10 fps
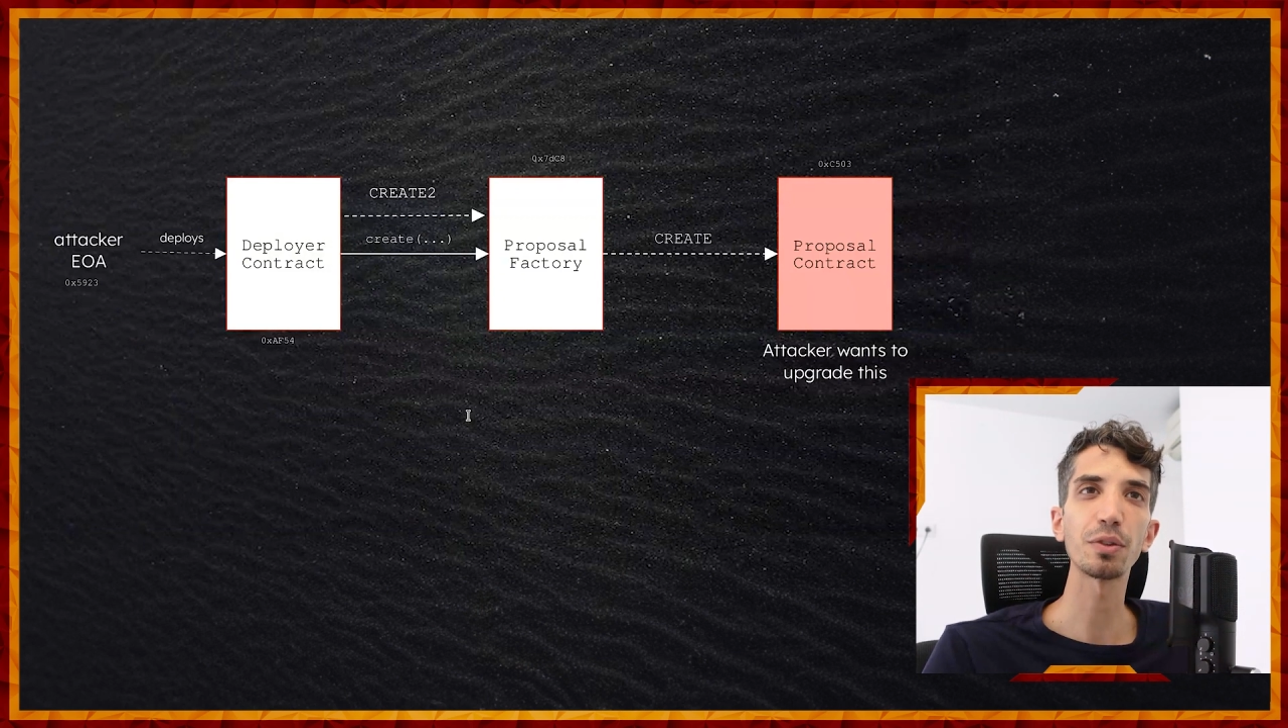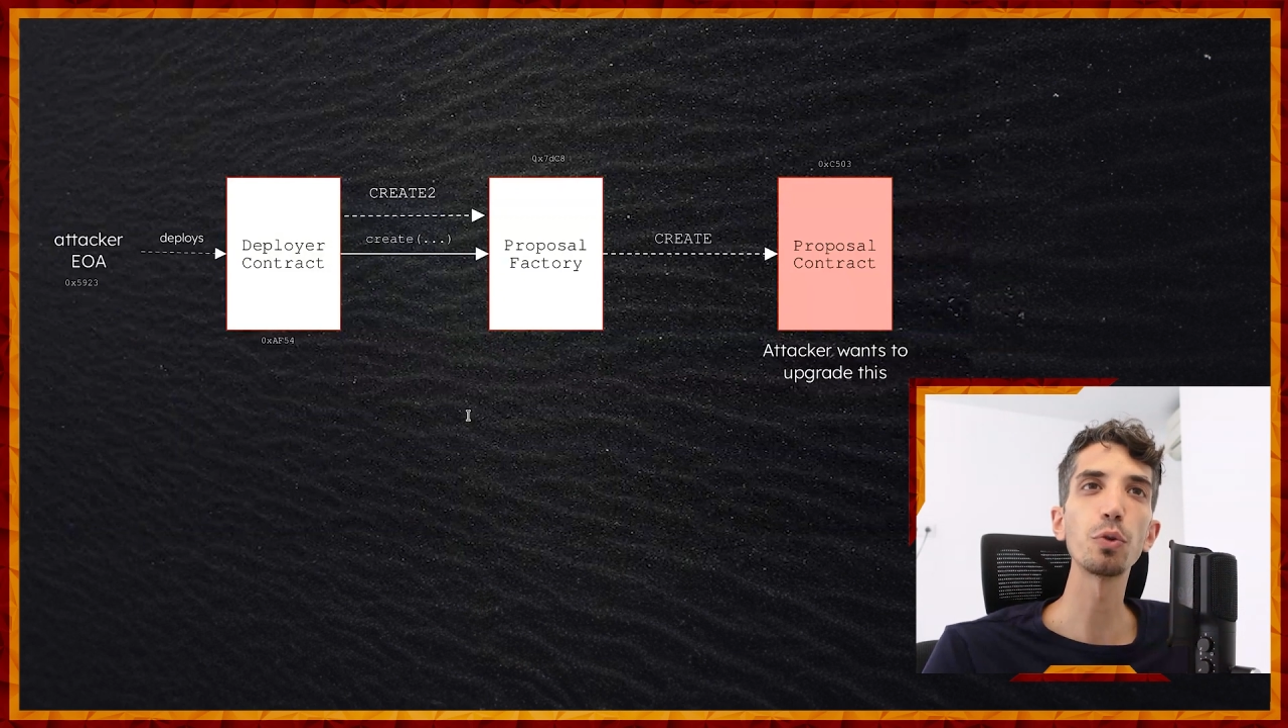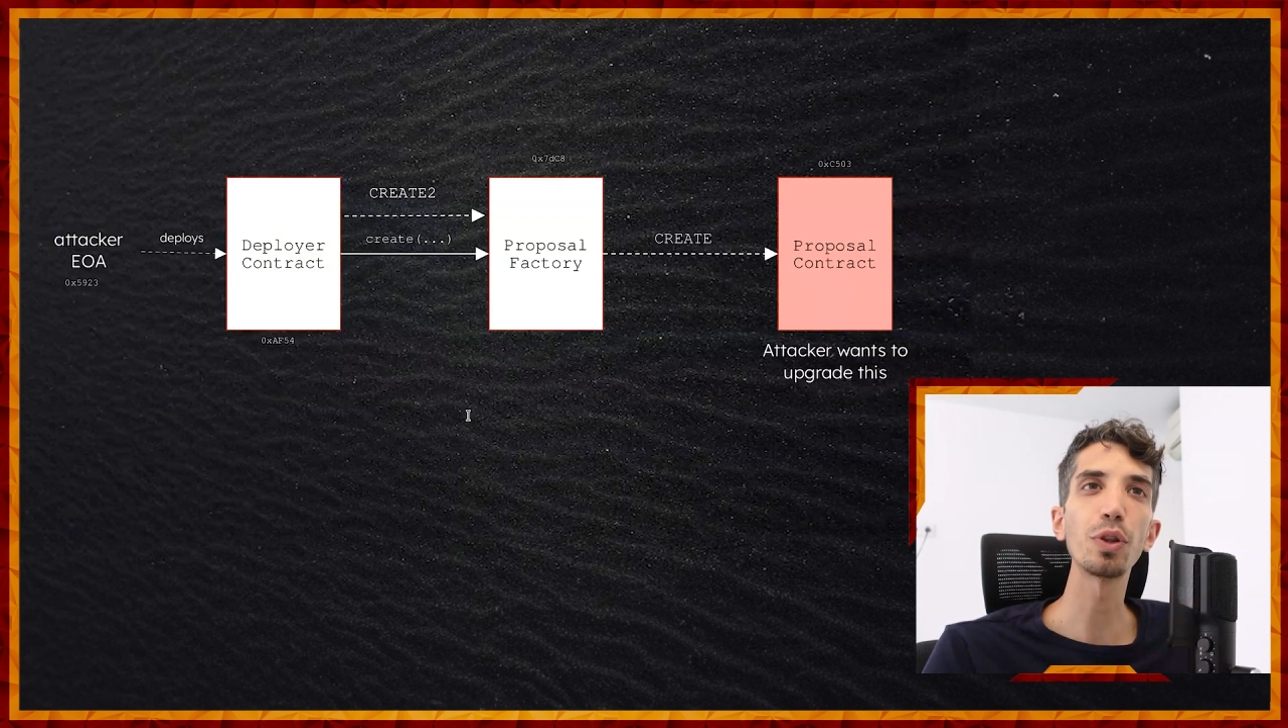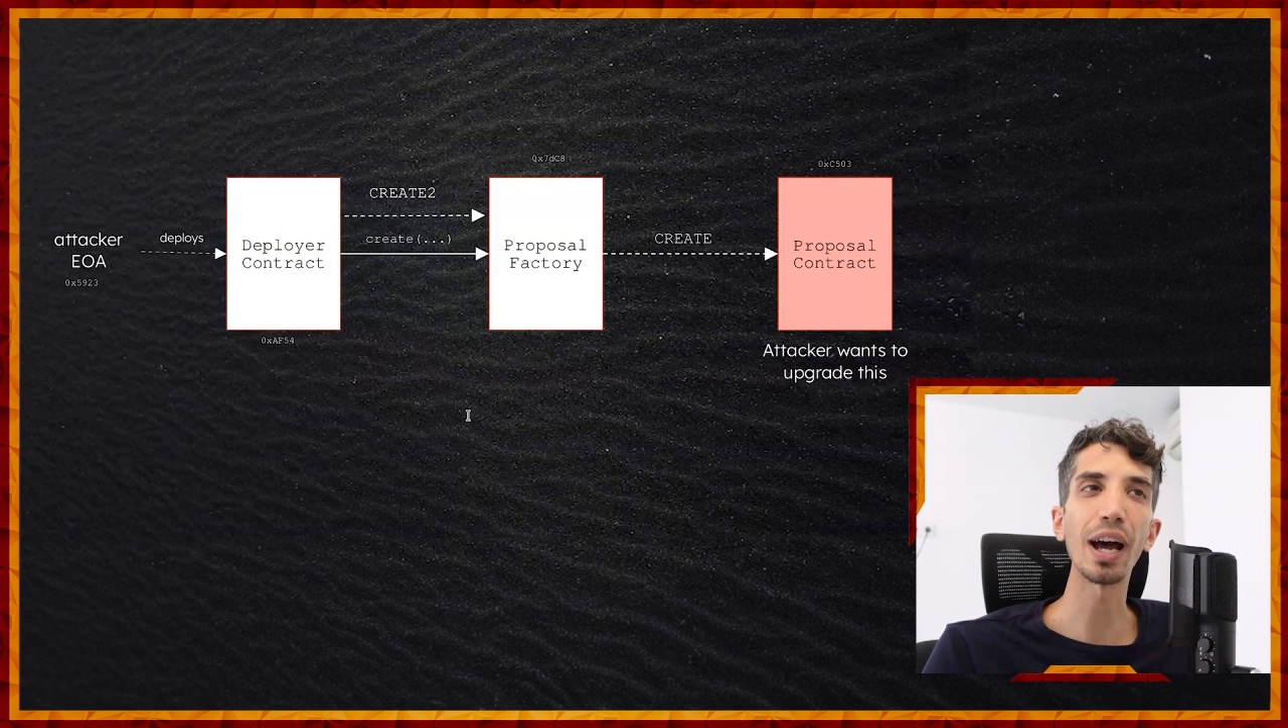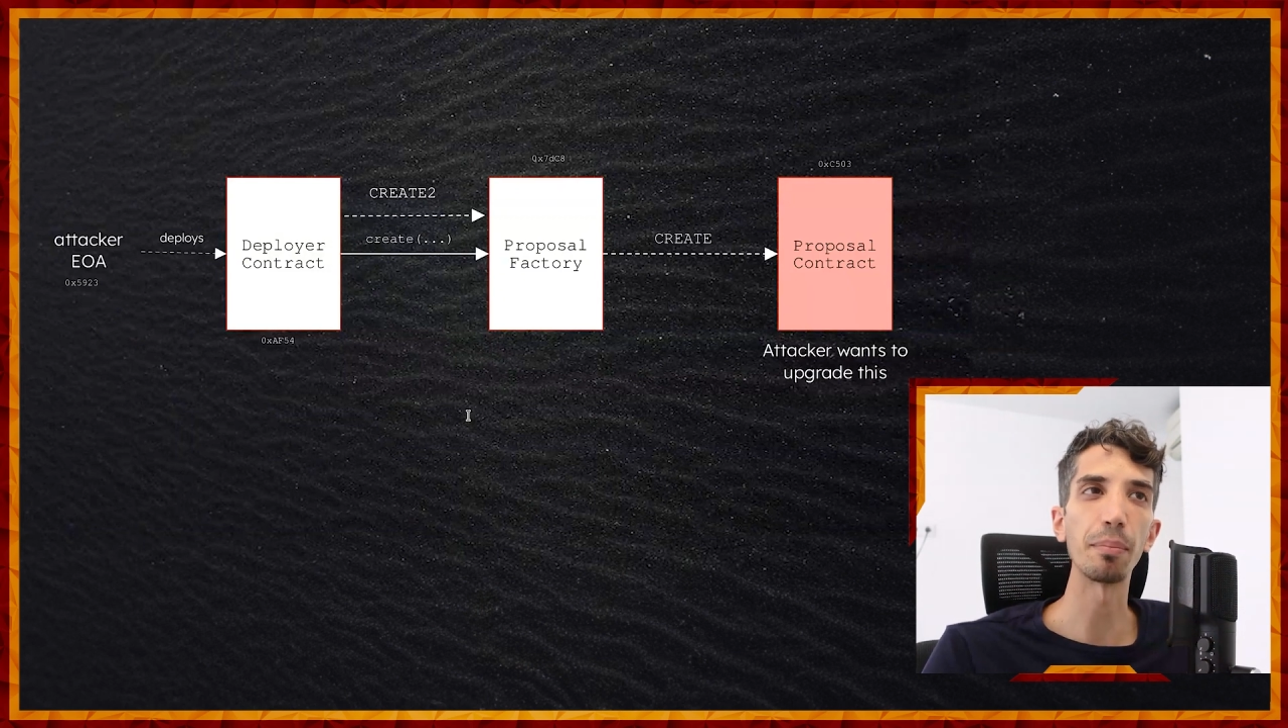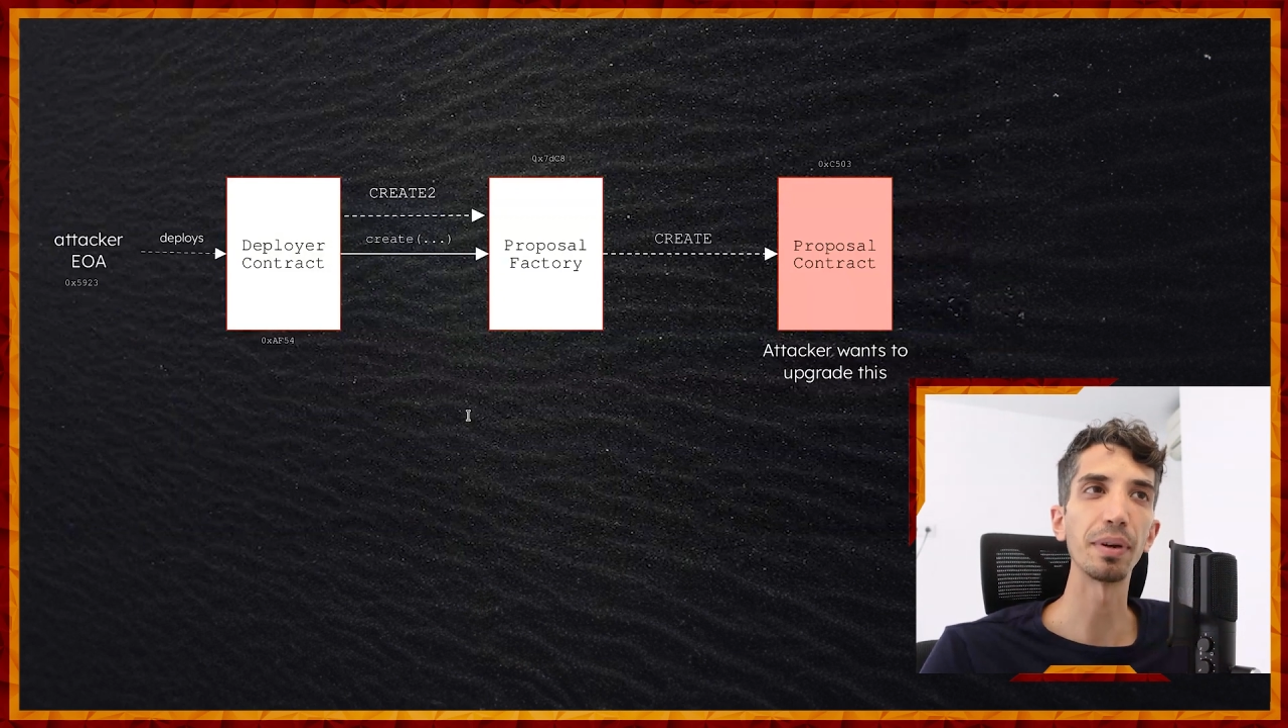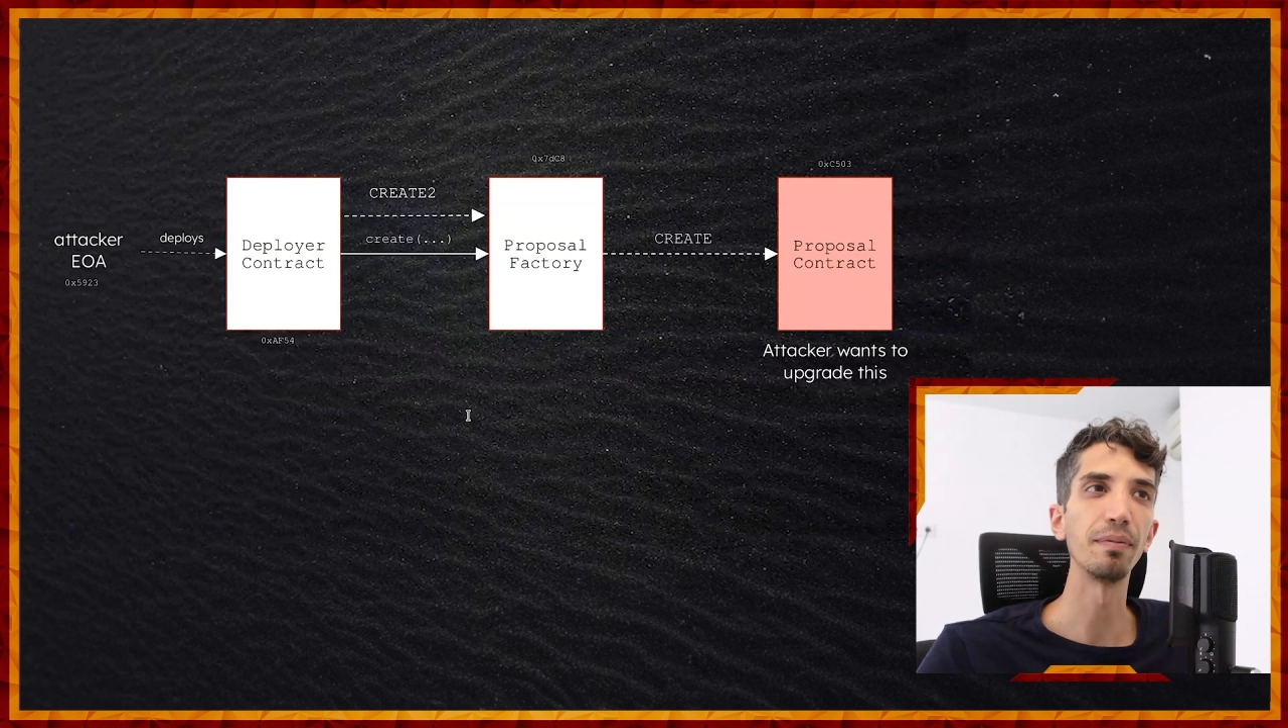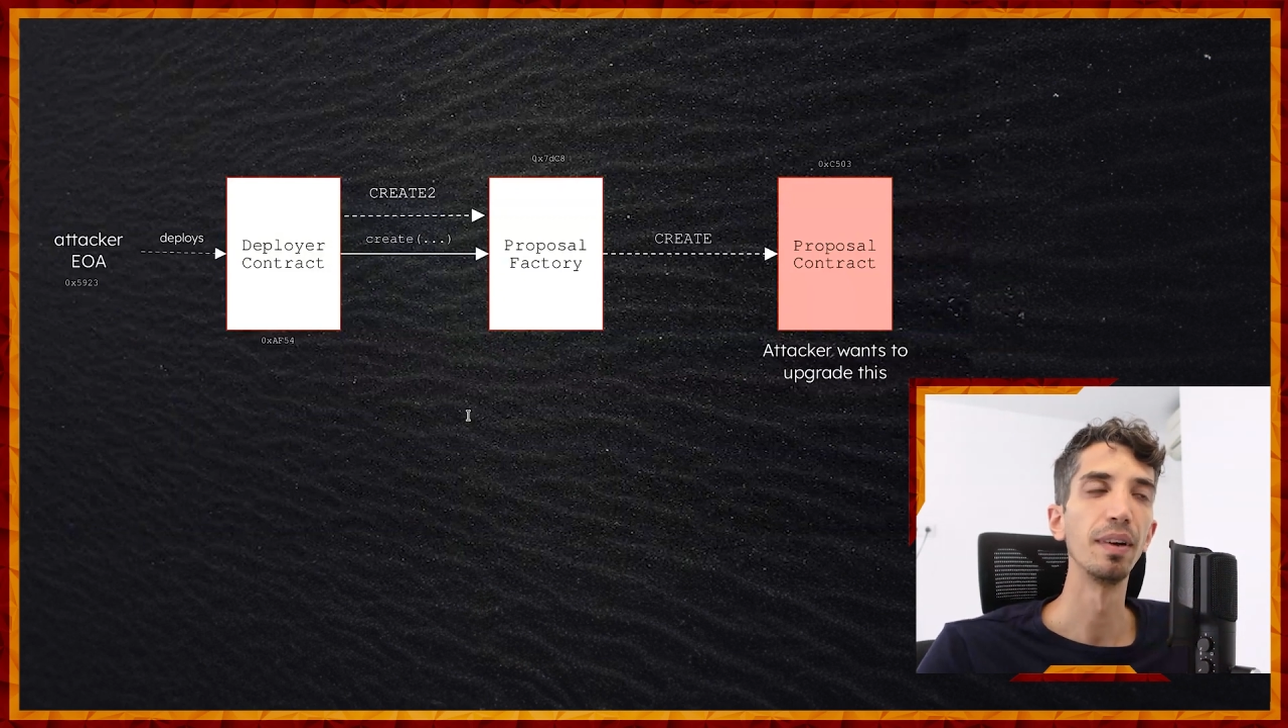could happen.